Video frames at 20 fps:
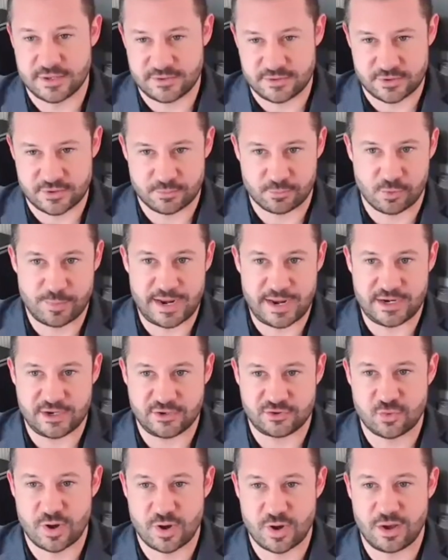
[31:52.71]
and then the
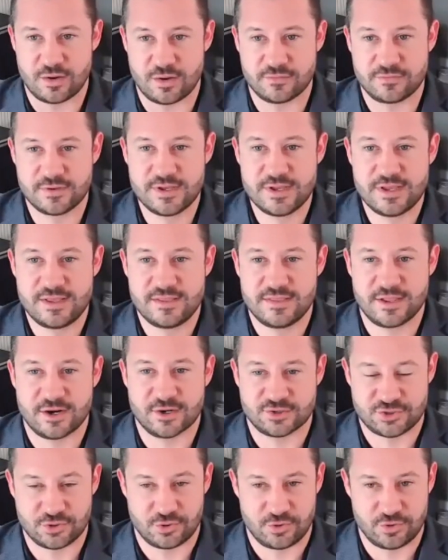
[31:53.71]
remaining 12 that
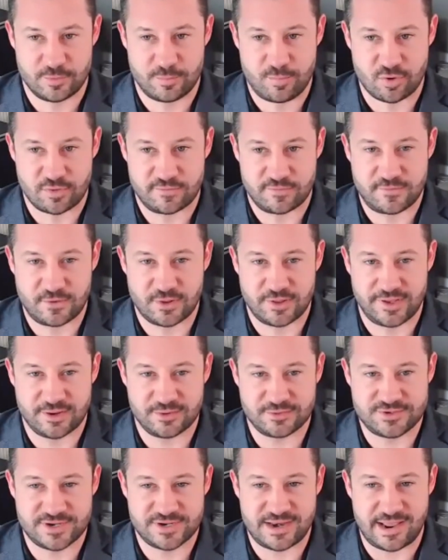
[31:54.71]
are still in the
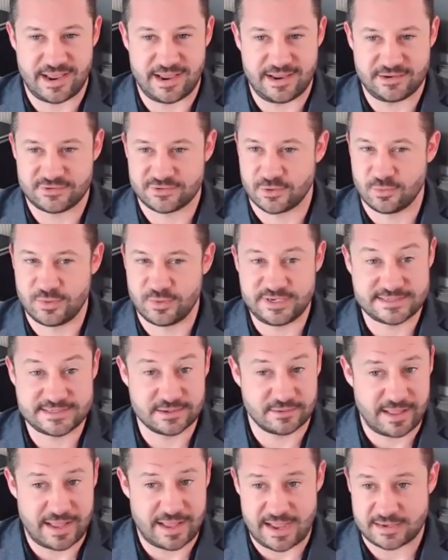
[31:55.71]
portfolio today. So we
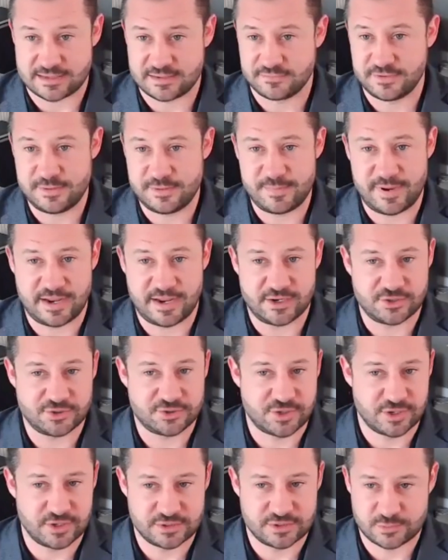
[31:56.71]
still actively
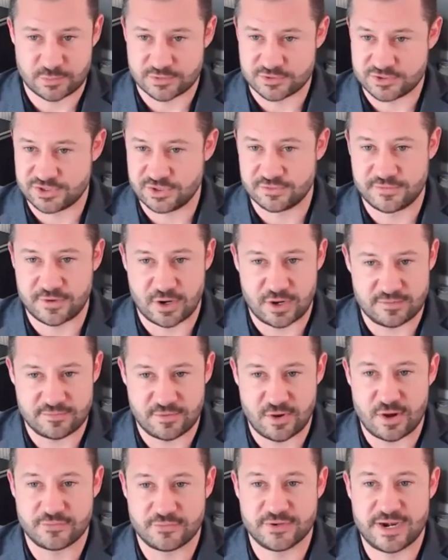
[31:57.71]
manage those. We're still very
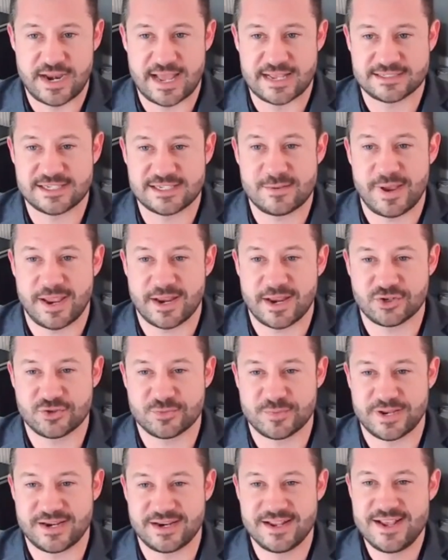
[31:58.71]
involved in asset
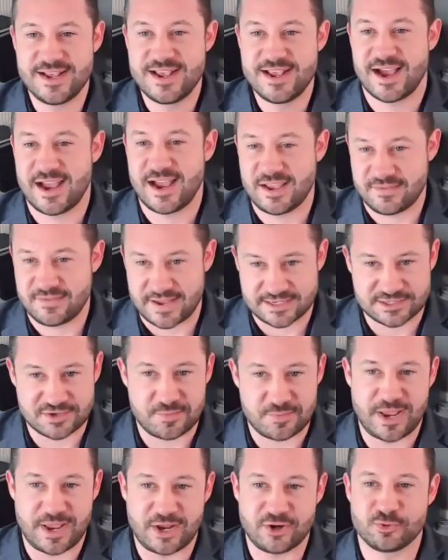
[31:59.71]
management. I have
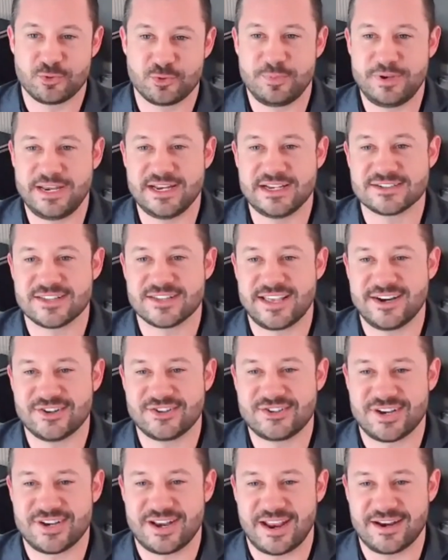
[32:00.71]
asset management meetings later
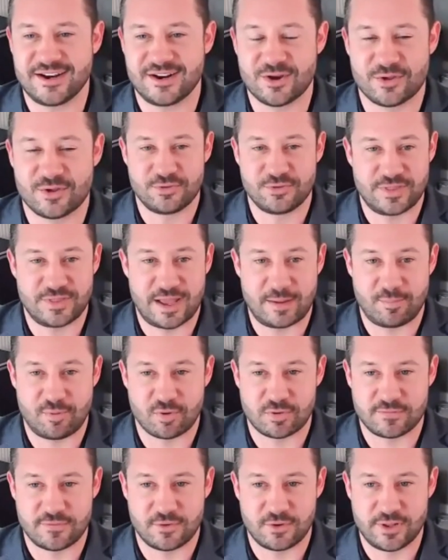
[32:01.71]
today through that
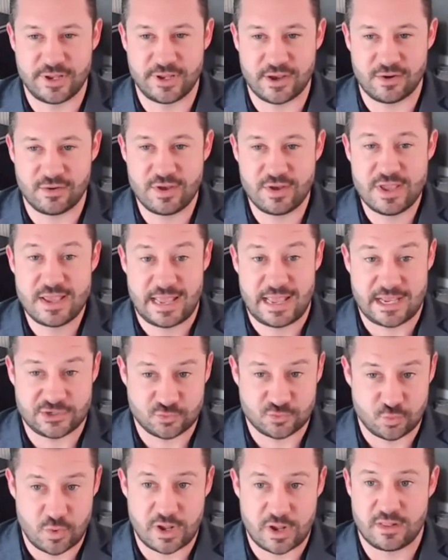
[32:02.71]
portfolio,
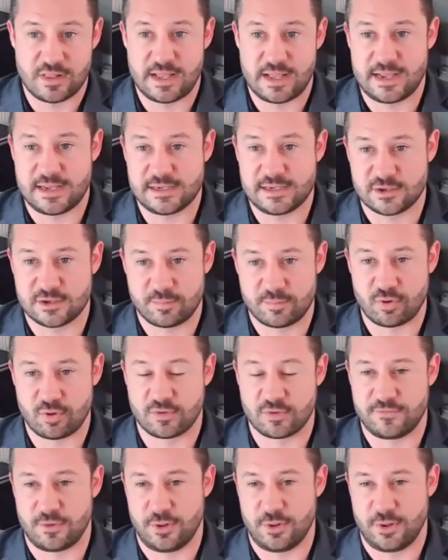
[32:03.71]
as well as our
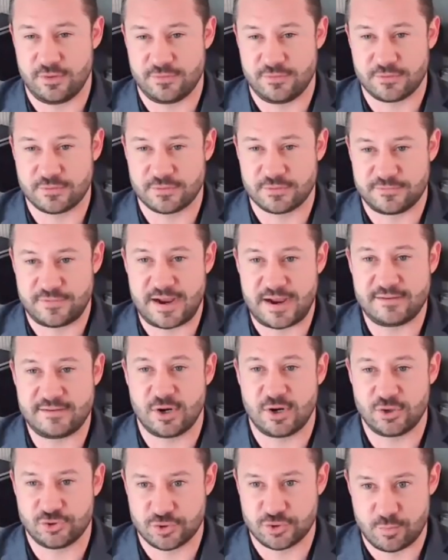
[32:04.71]
portfolio of over
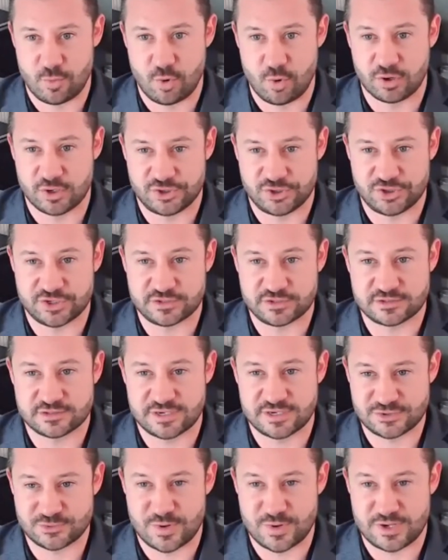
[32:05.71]
500 mortgages
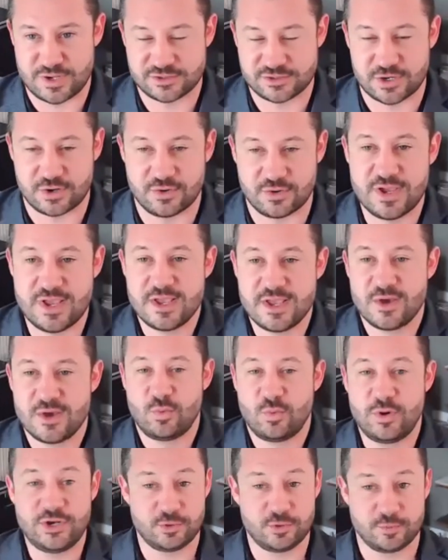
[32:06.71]
as well. So
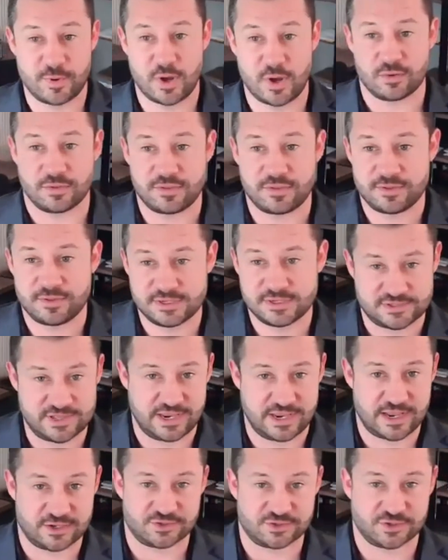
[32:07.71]
we do both, is
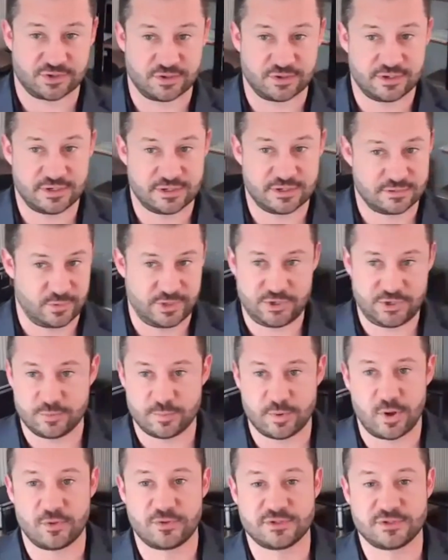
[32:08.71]
the answer. We do
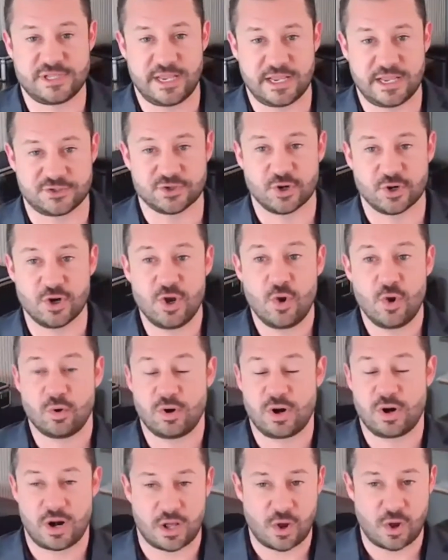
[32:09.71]
both, is the answer.
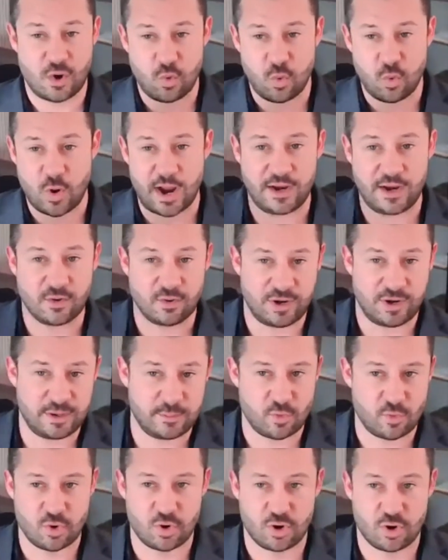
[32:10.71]
We're not acquiring
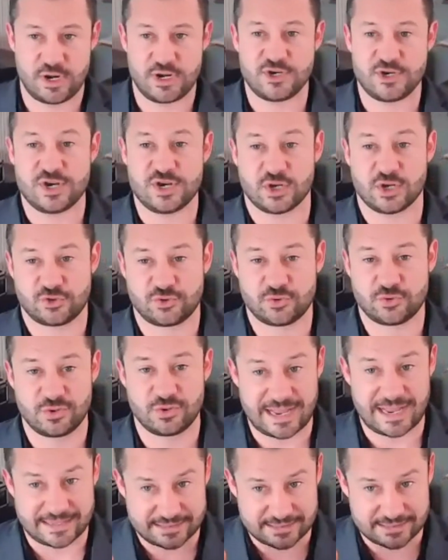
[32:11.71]
more
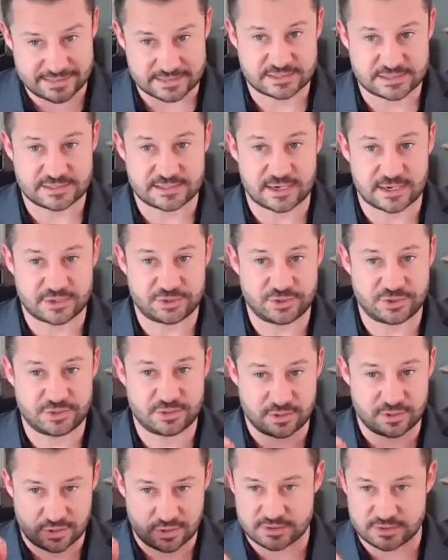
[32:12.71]
industrial at this
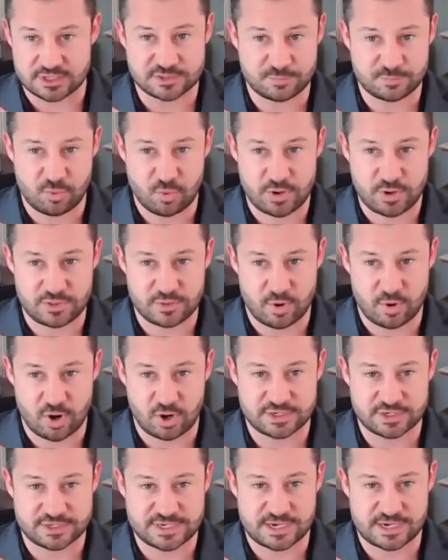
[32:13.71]
section or at this point in the
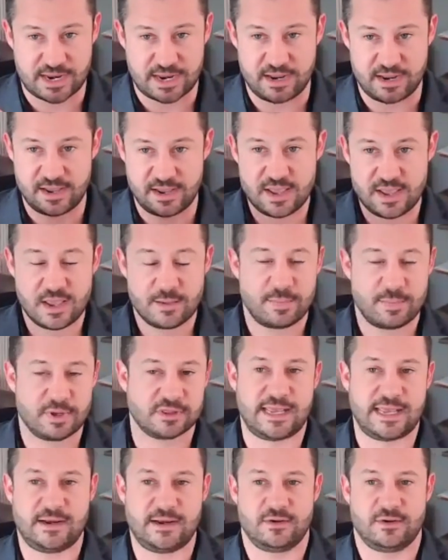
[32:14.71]
market today, but
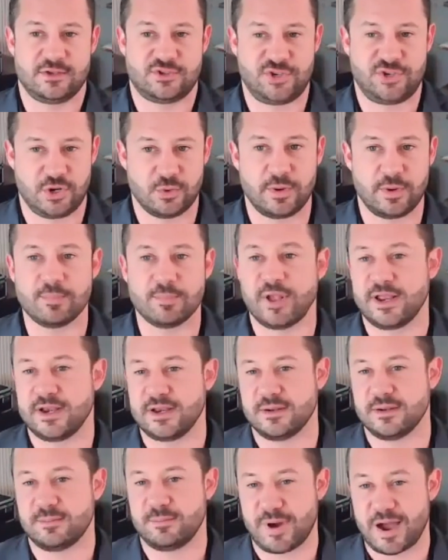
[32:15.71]
later this year, we plan
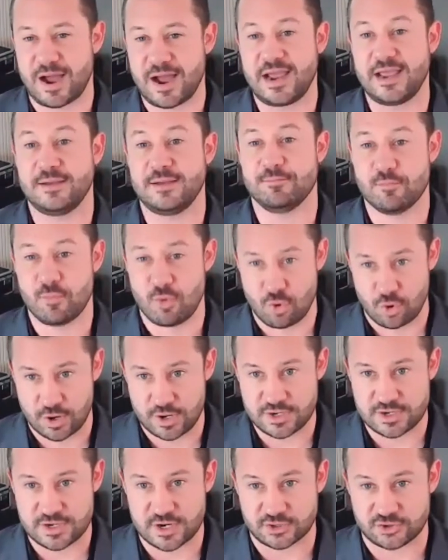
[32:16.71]
to buy
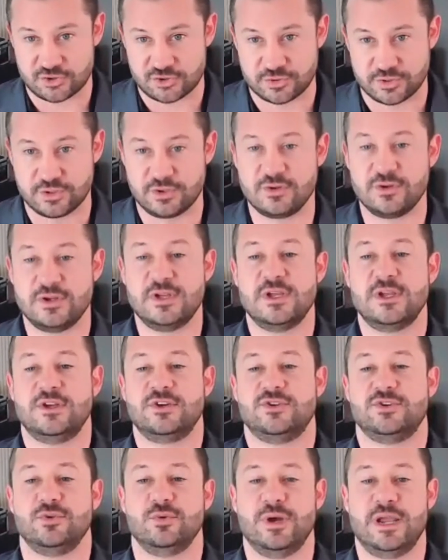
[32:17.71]
more industrial
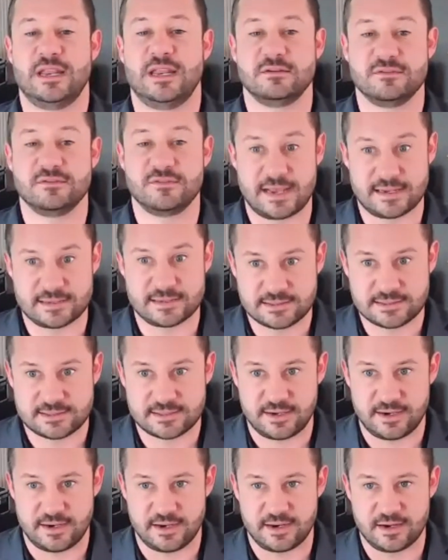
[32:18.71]
to
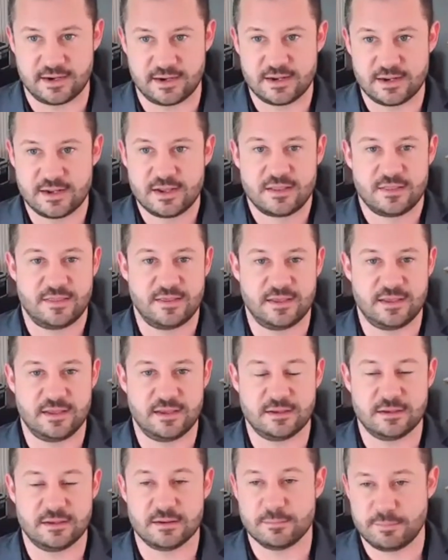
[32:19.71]
invest in
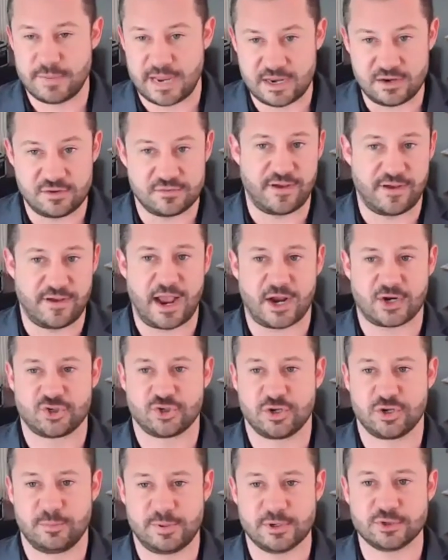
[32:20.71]
the
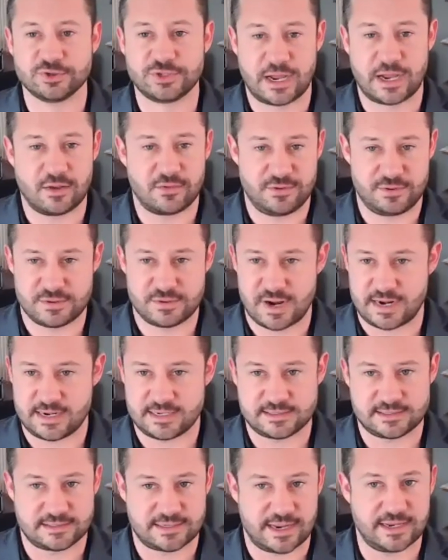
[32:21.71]
manufacturing build out in the
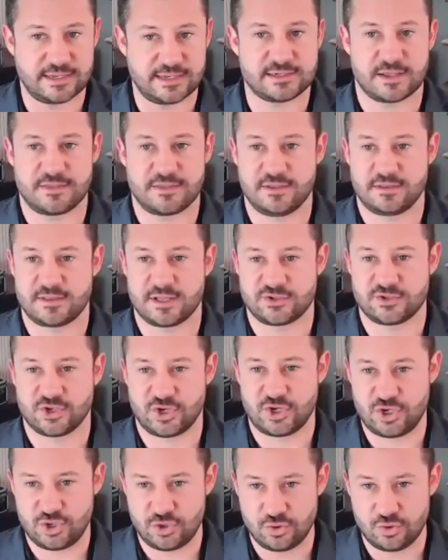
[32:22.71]
United States. I think that's a
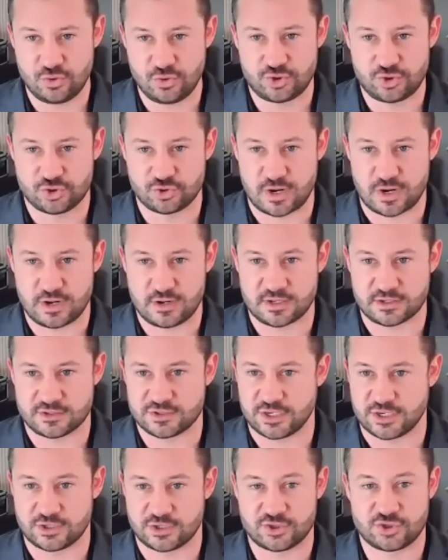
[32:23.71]
huge trend
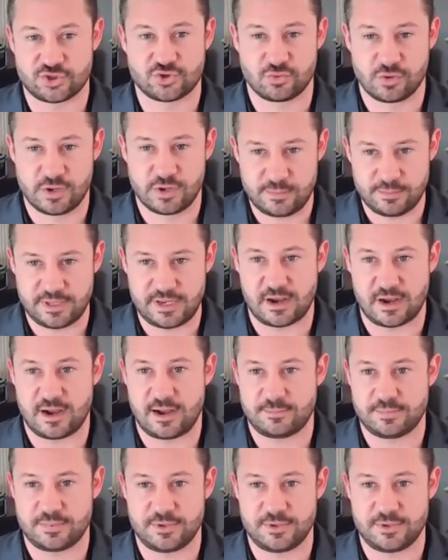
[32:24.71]
that's extremely